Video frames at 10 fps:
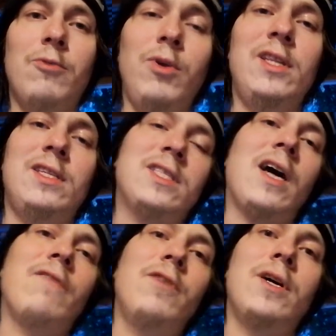I
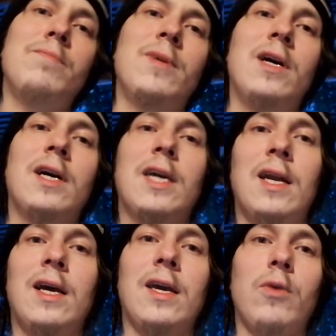rediscovered them
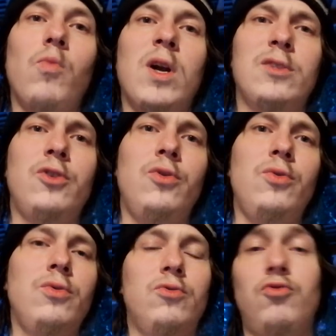again like 1, 2,